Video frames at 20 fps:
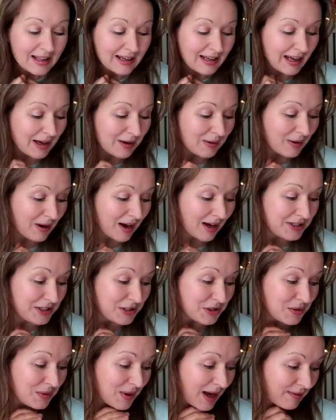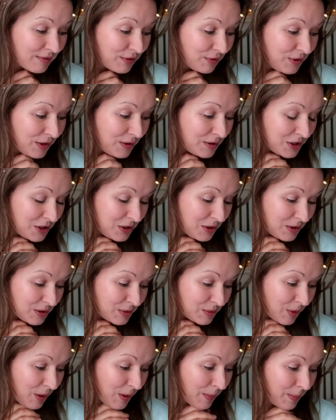Now I do have a few to
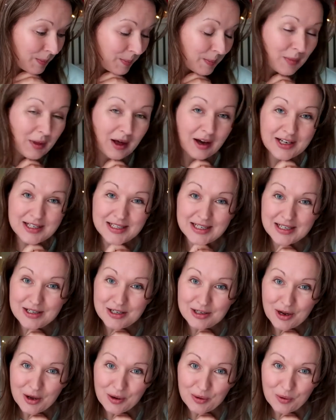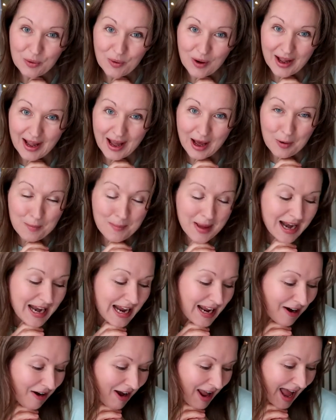choose from. I didn't know quite how
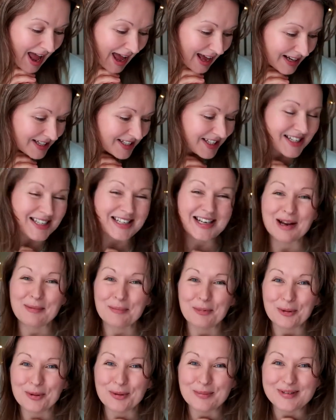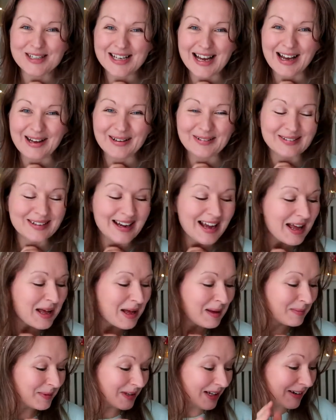many I had until I brought them down,
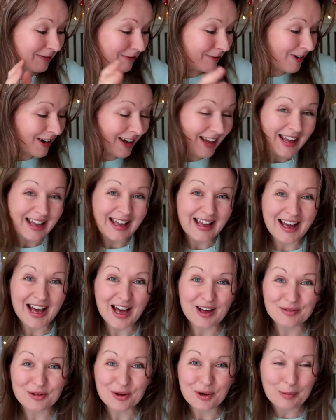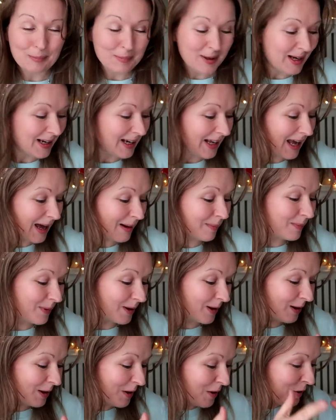but right here I've got a picnic
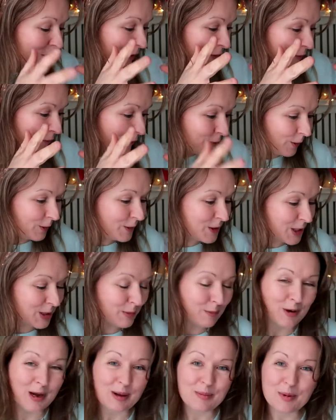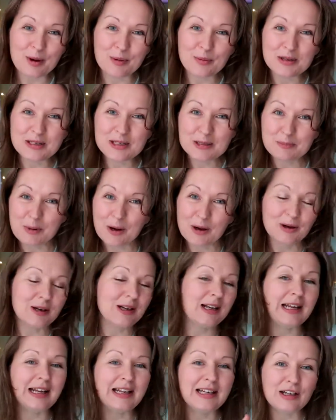hamper full to the brim with
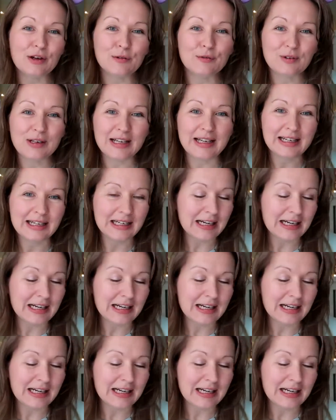sparkly, lovely,